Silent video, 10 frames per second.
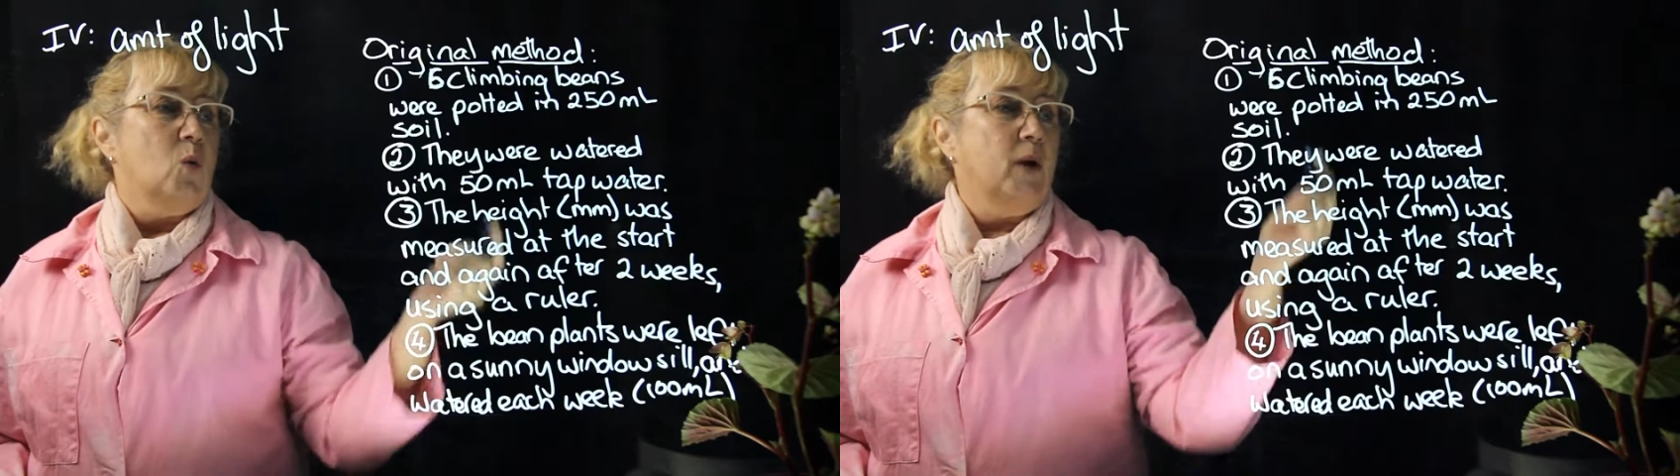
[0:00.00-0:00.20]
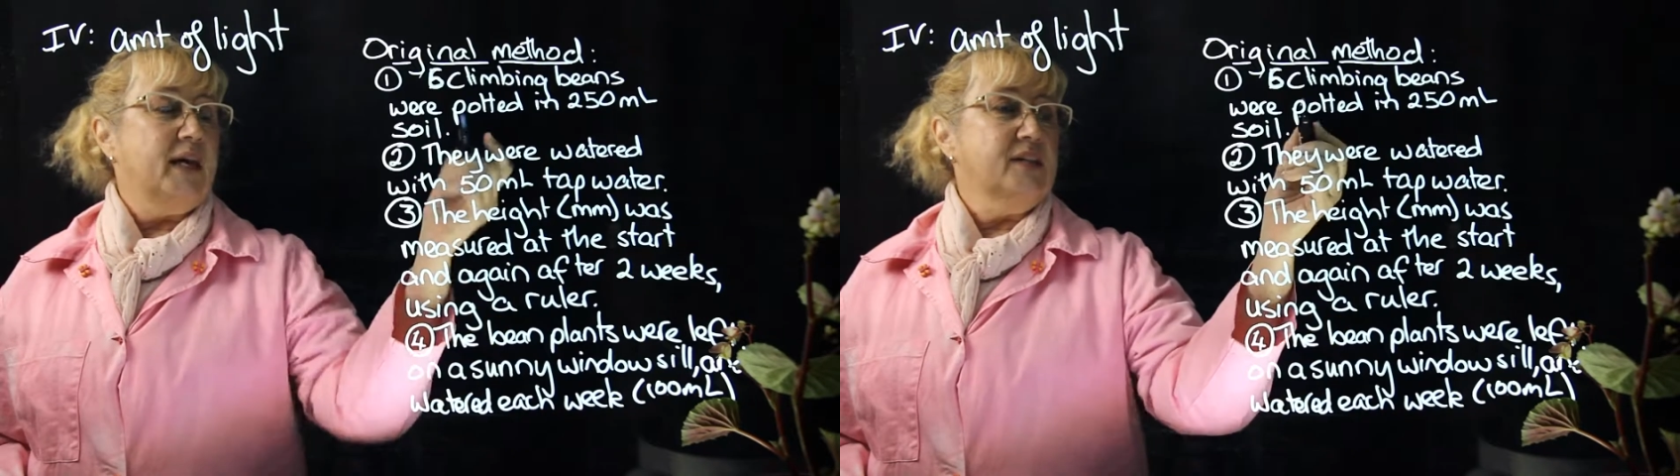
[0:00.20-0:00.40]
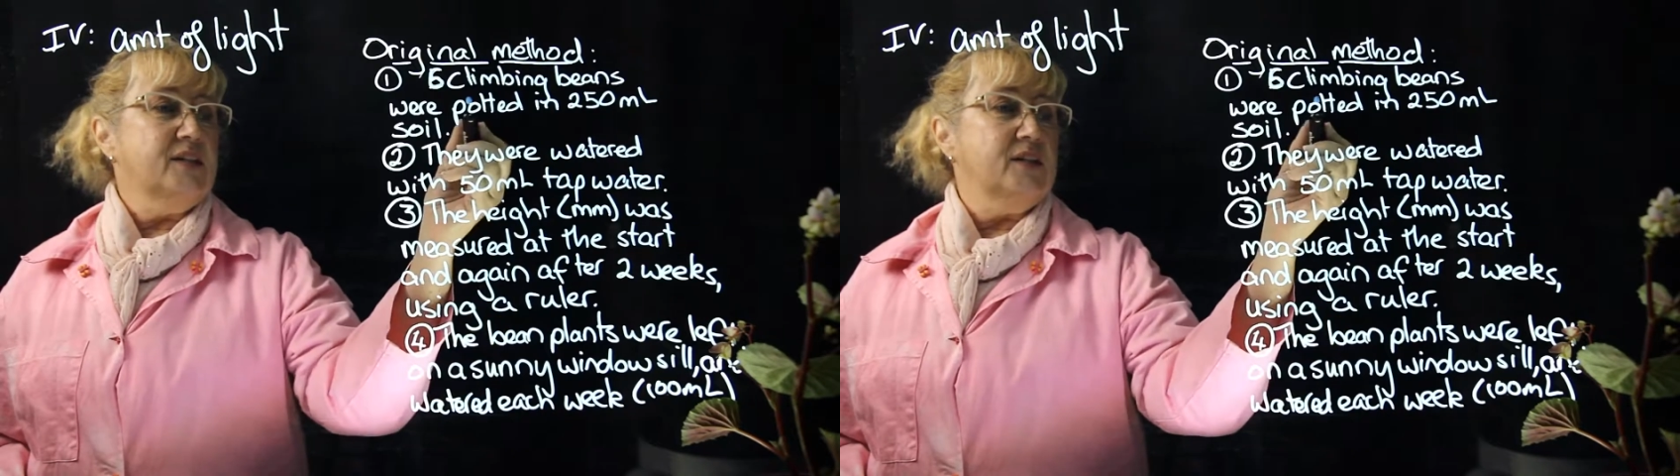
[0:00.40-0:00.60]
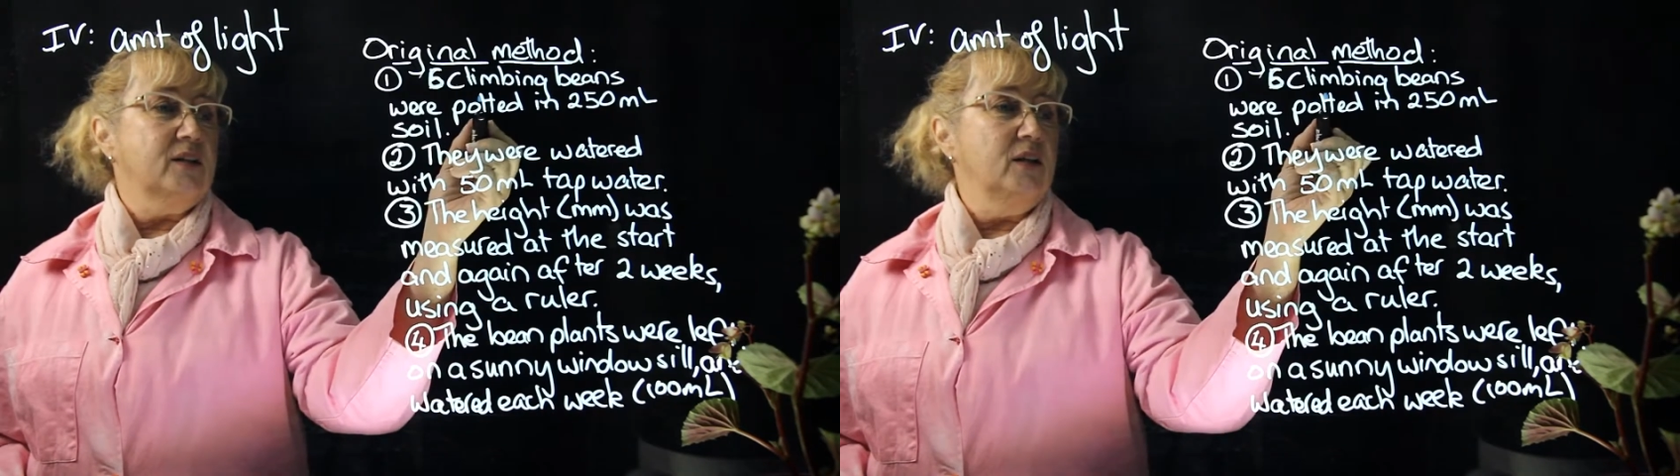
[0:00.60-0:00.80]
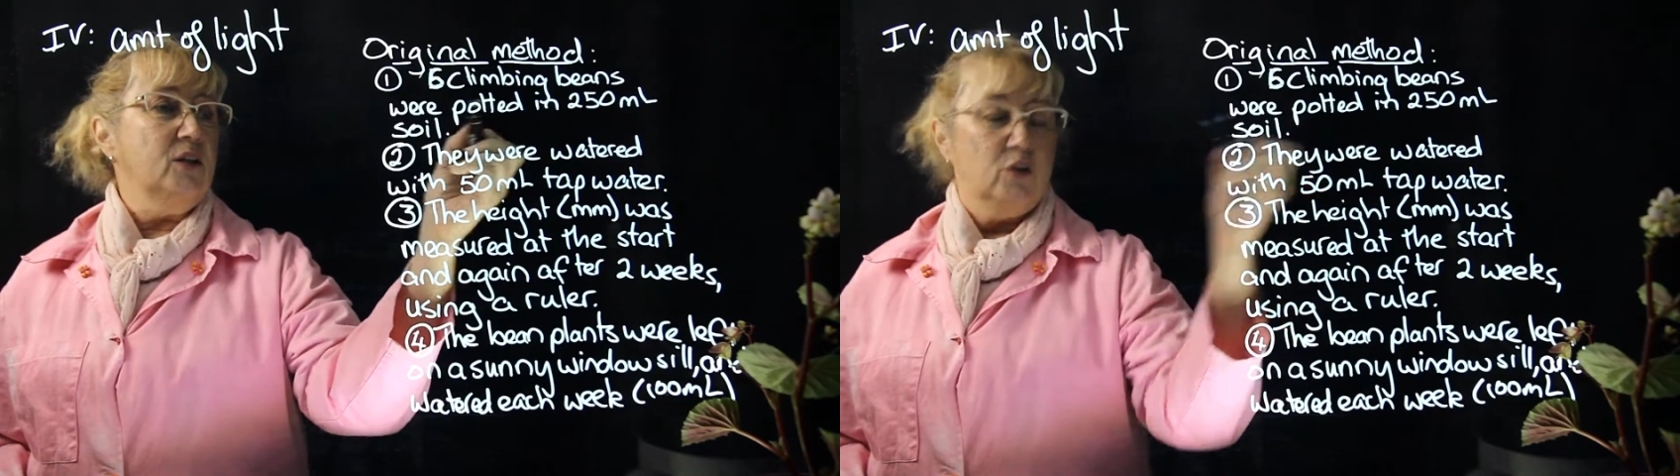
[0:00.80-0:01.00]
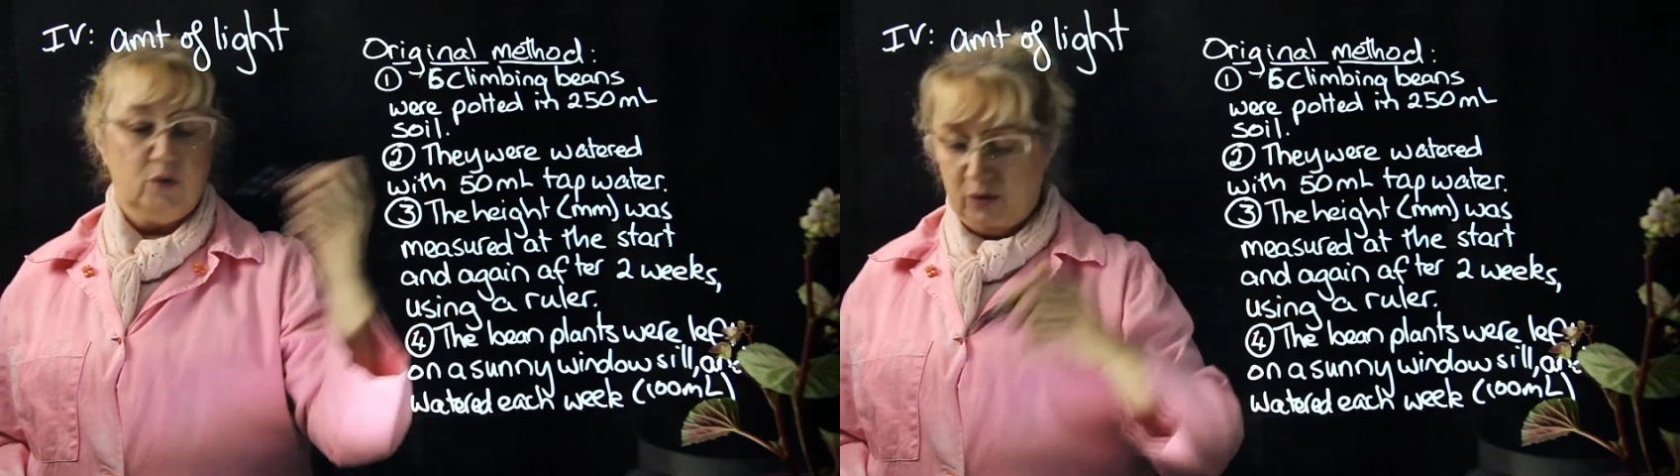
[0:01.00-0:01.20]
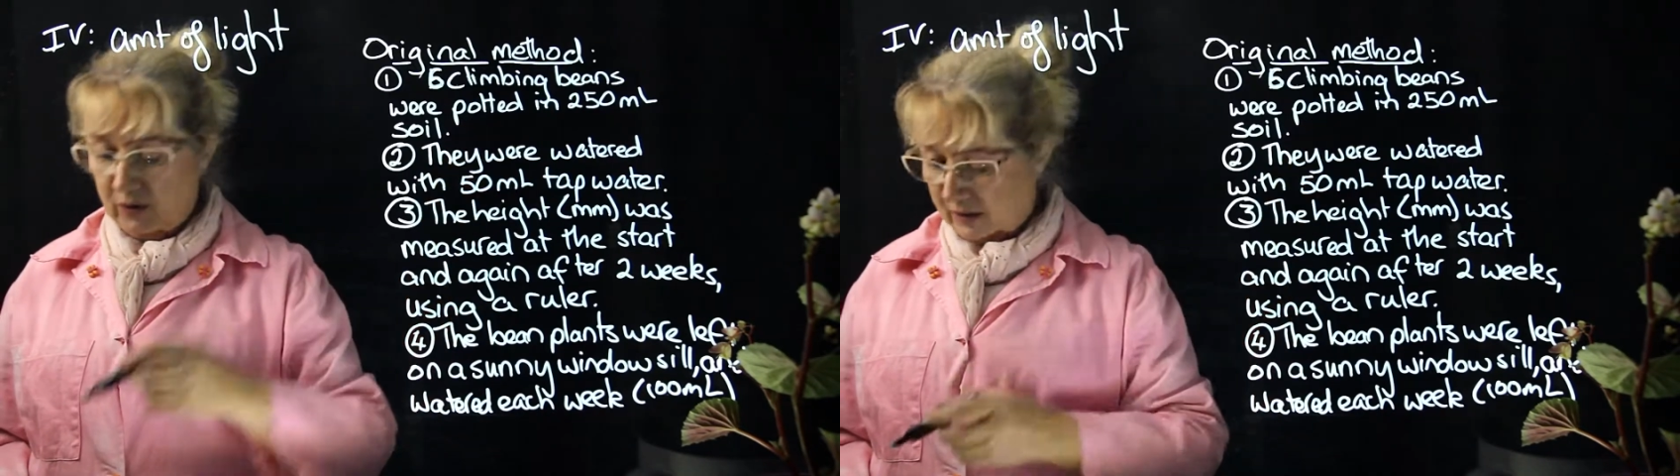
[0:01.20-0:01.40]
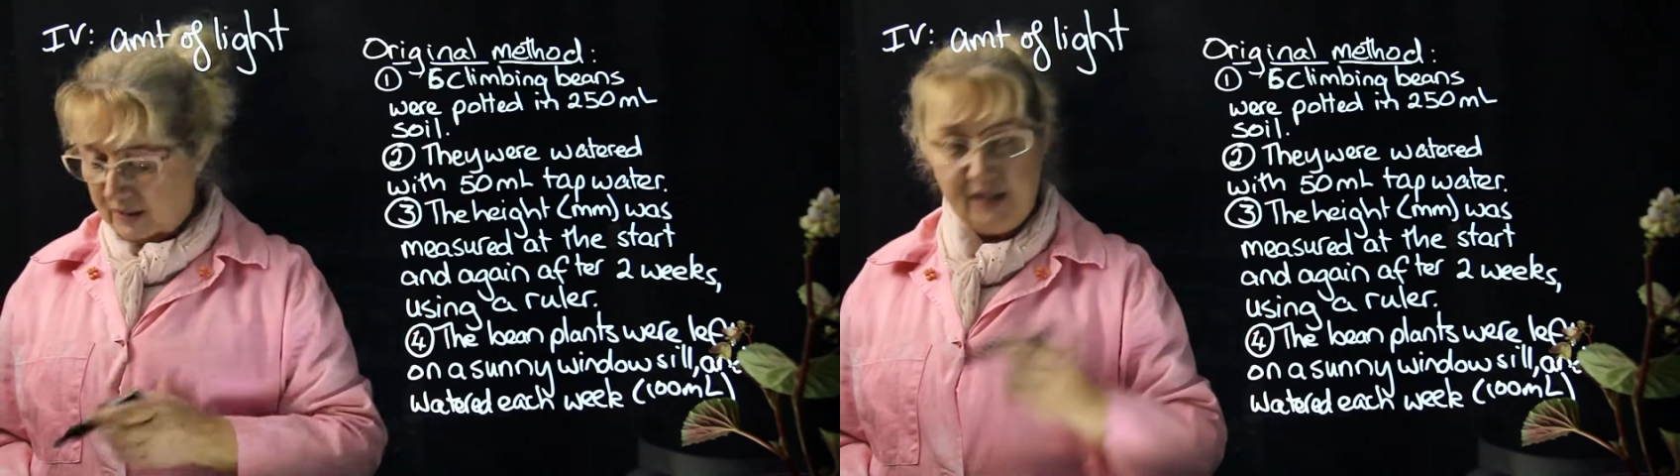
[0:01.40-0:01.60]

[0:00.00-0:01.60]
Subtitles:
We can still use